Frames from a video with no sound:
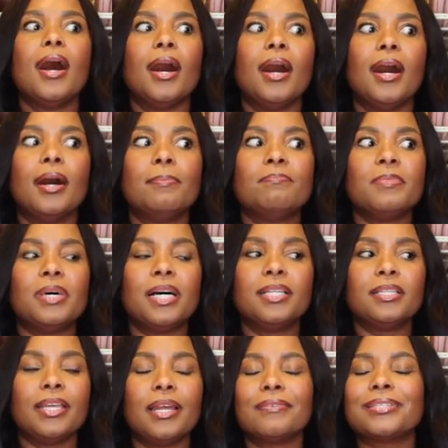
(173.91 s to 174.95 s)
And
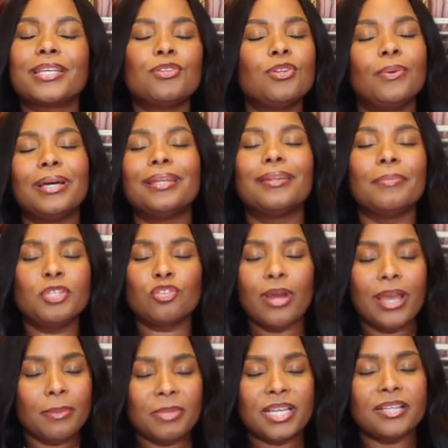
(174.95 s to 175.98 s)
I was like, you know what? Let me
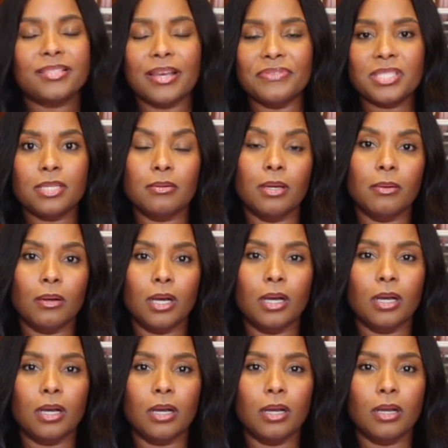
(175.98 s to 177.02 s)
try it, because I've seen
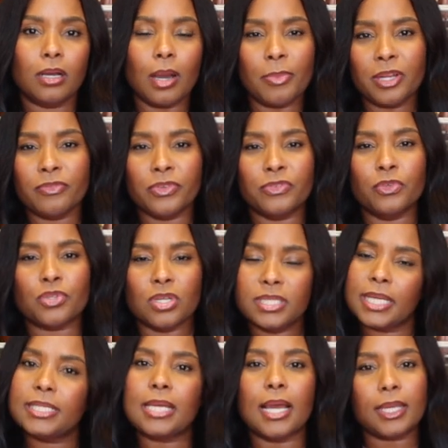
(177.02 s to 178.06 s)
a couple of reviews on
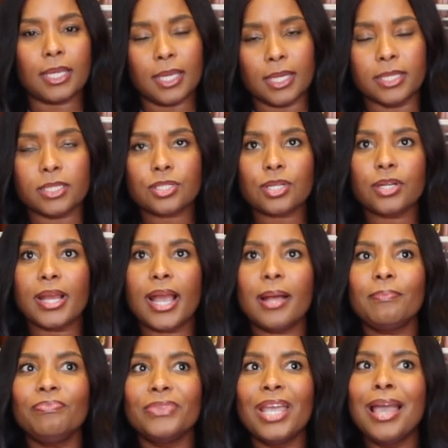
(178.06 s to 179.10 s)
TikTok and
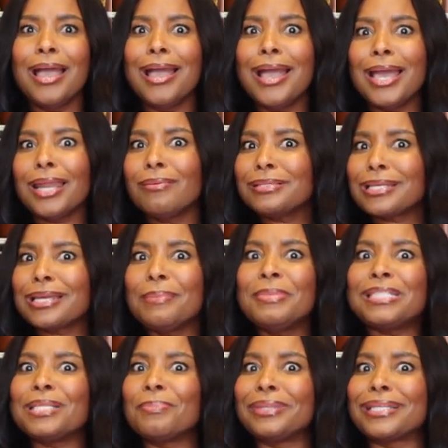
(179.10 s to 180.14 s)
Instagram. I was like, let
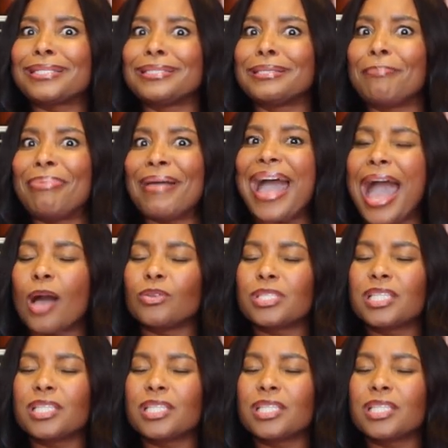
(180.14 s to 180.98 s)
me see what this is about.